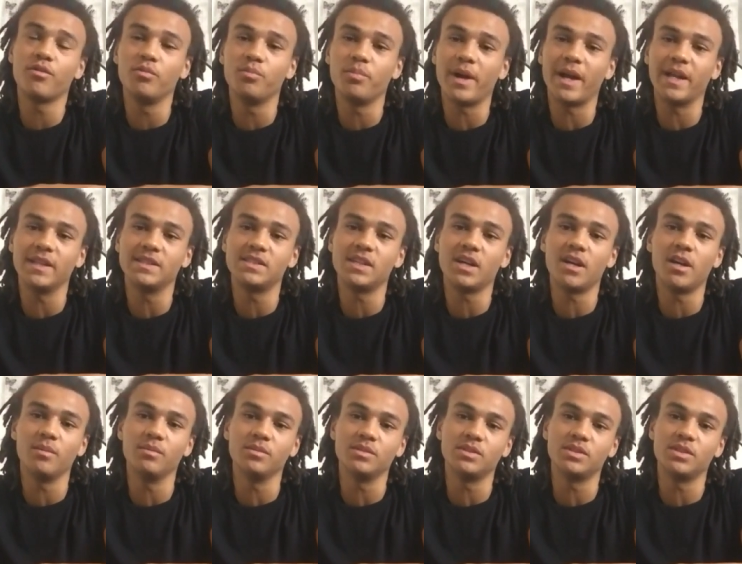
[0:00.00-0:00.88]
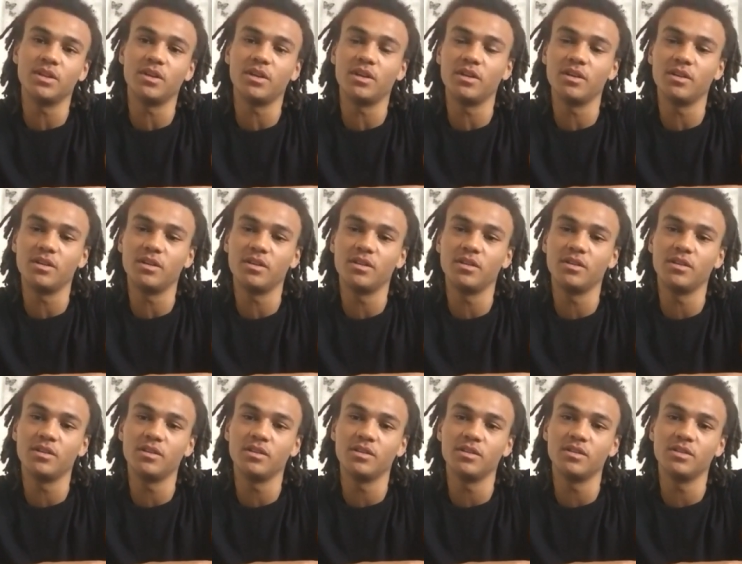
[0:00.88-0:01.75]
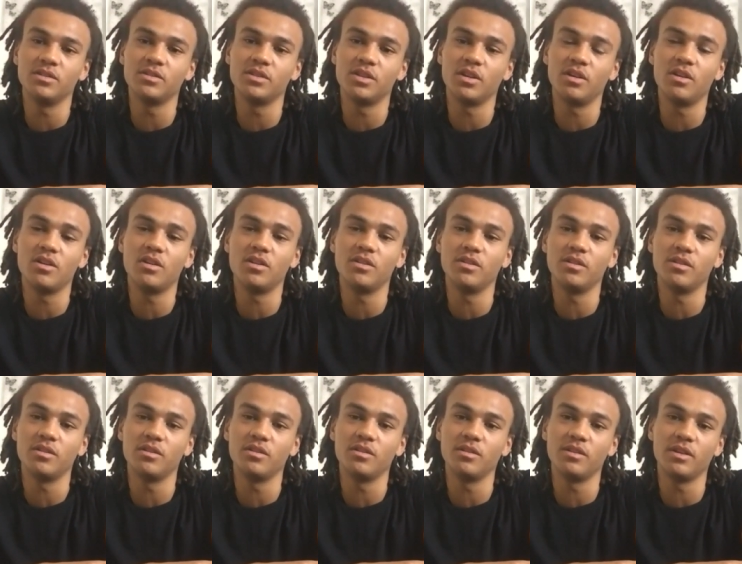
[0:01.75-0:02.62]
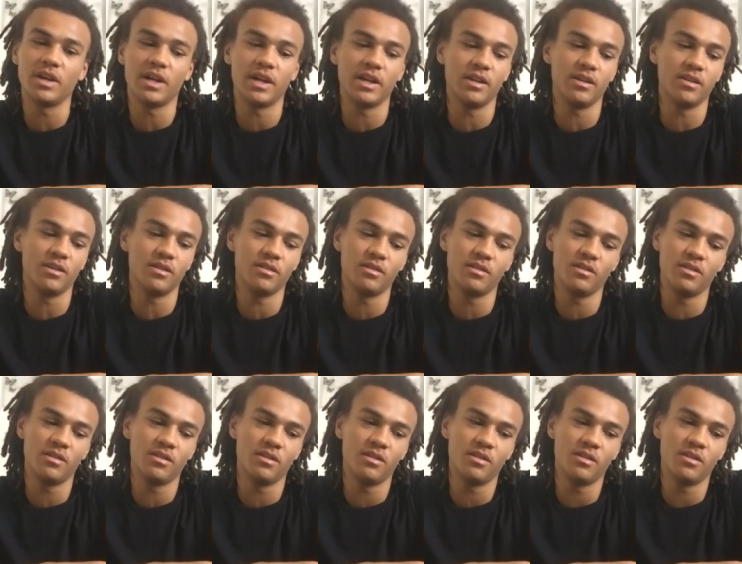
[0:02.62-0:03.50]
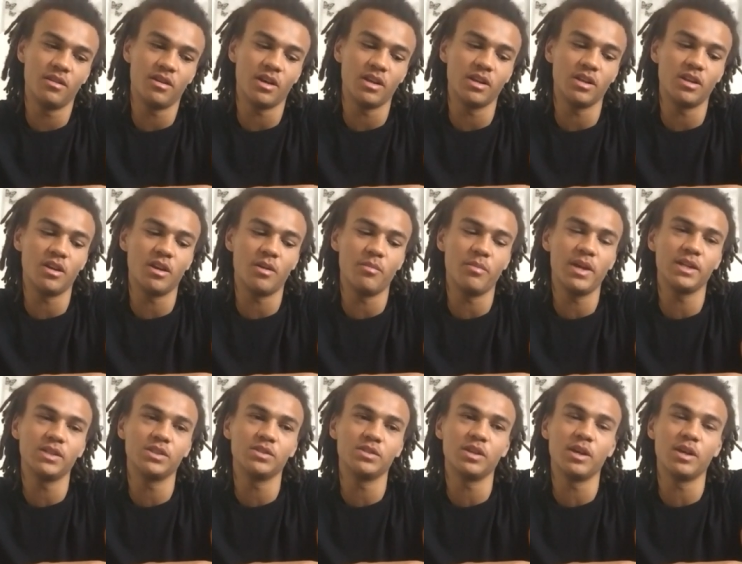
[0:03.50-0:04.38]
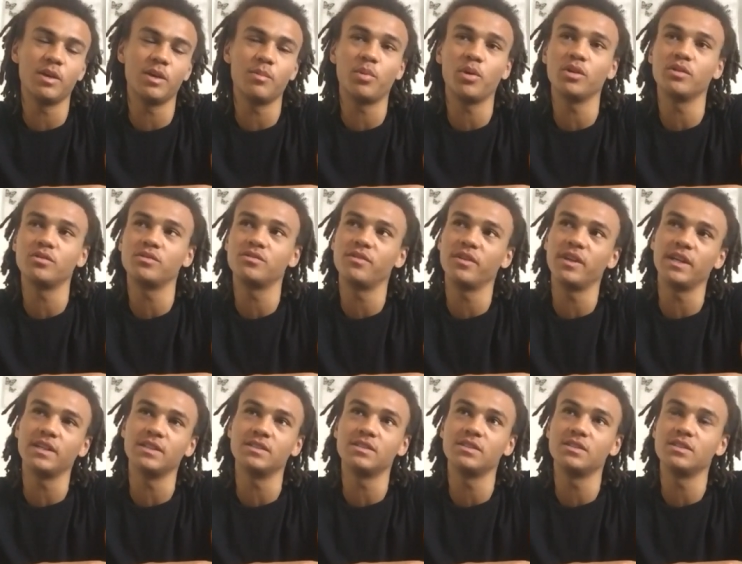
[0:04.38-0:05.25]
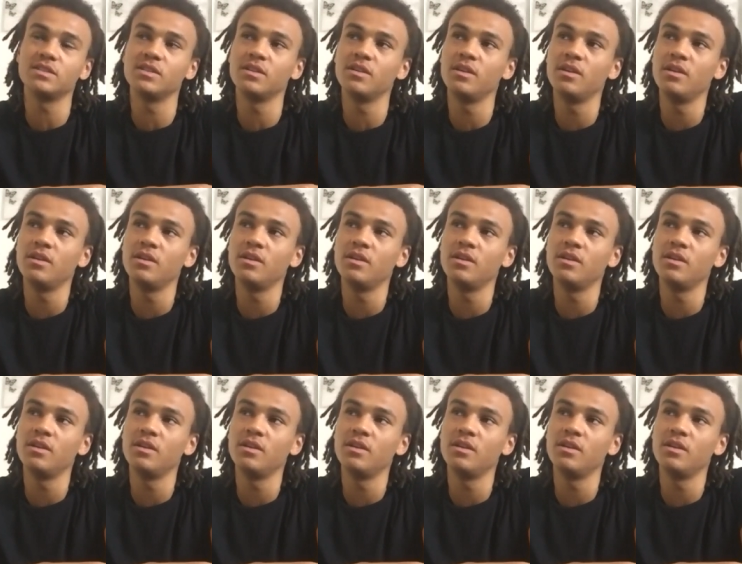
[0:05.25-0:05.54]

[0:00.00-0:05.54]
bad times to learn, and I don't know, it puts things